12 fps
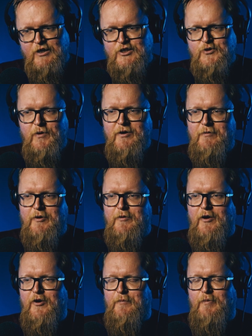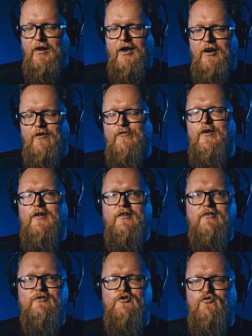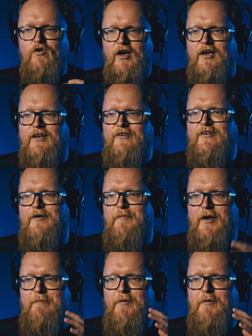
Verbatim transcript: So when I'm on a plane, I feel drained and my